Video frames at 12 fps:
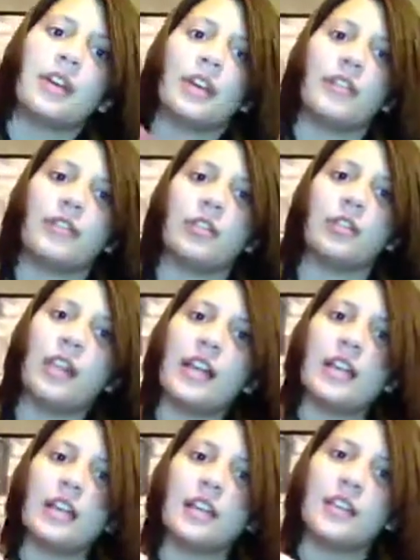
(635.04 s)
give it a
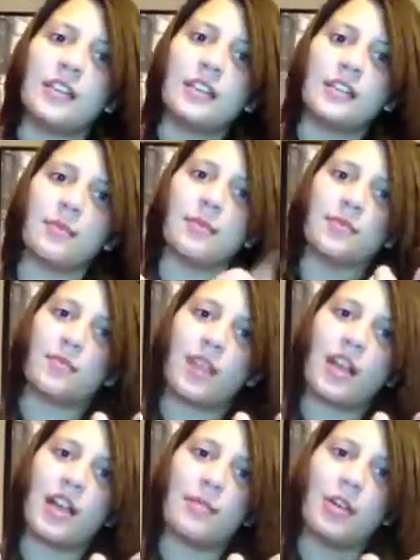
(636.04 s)
like,
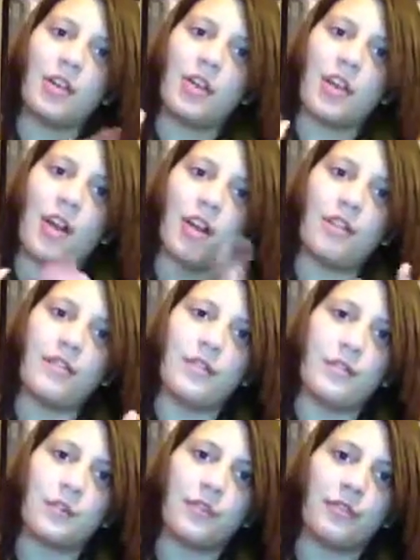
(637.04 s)
subscribe, all of
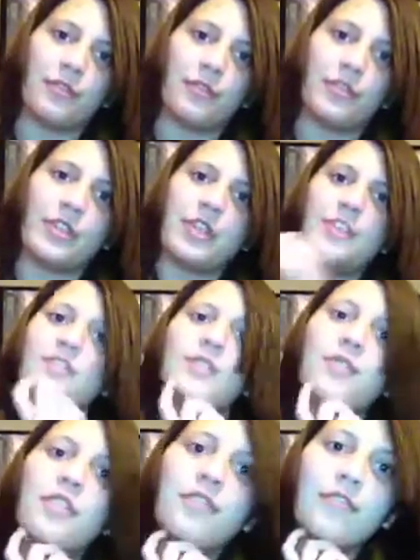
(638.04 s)
those wonderful things.
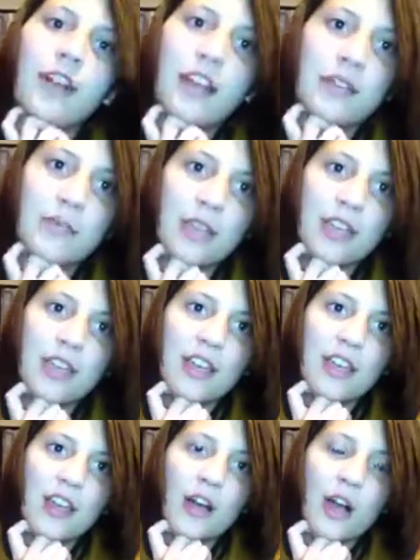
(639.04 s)
You can find me
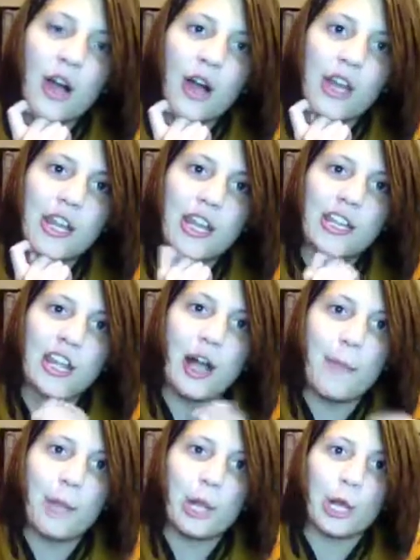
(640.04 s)
on
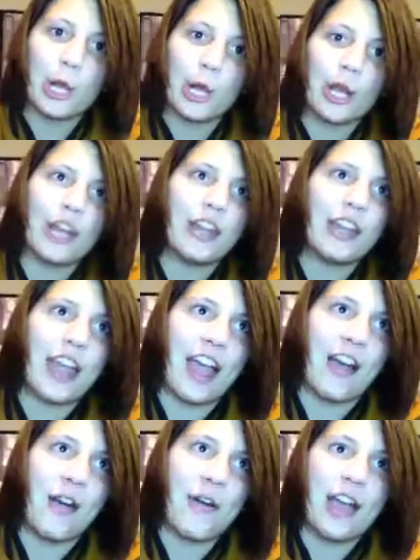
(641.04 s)
Tumblr
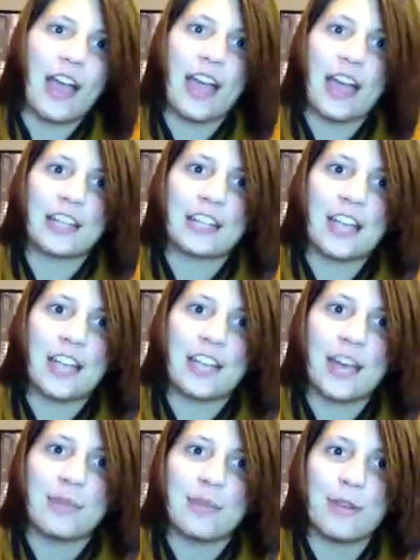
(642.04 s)
now at
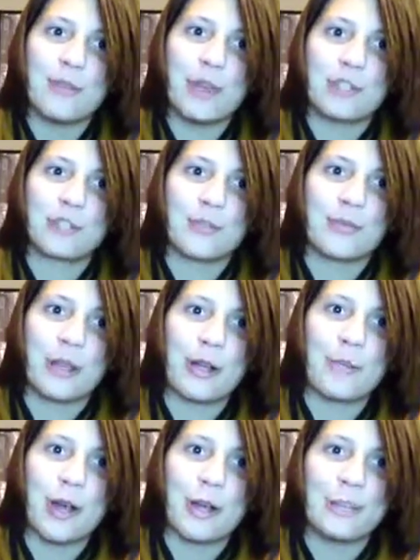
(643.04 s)

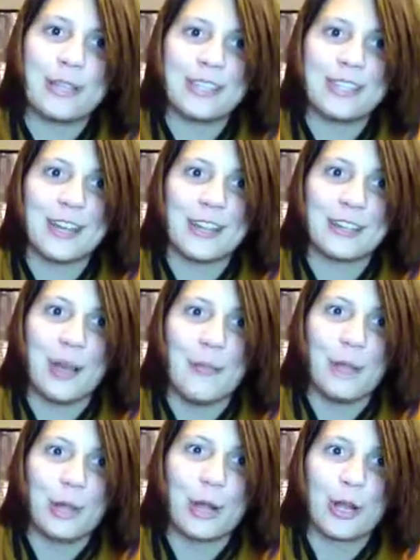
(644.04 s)

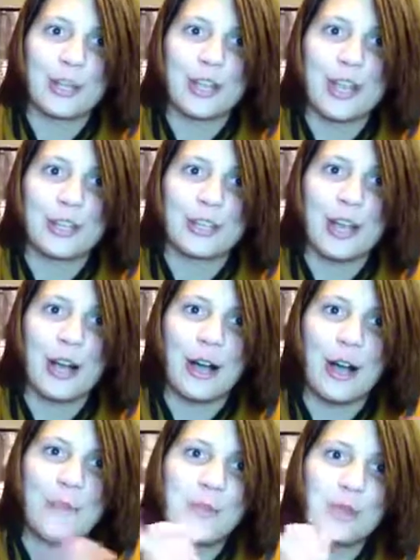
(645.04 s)

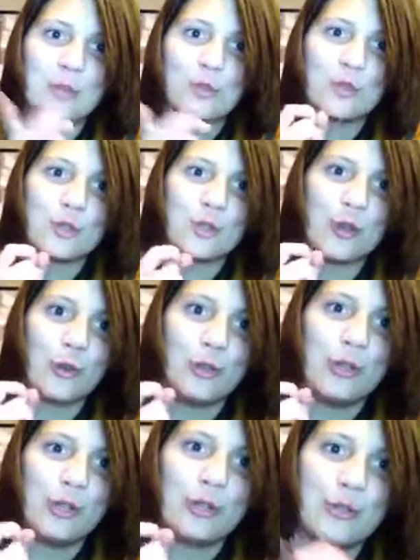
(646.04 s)
thatmidwesternmarypoppins.tumblr.com. You should
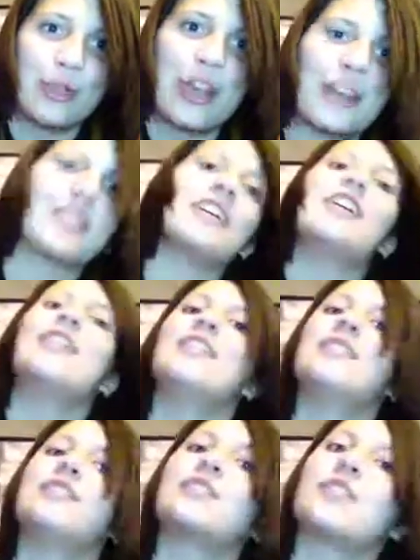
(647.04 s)
totally do that.
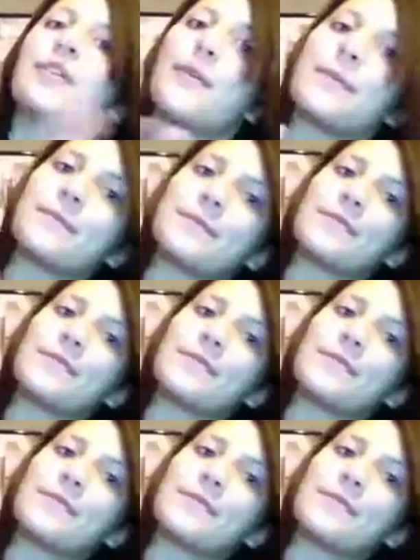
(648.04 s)
So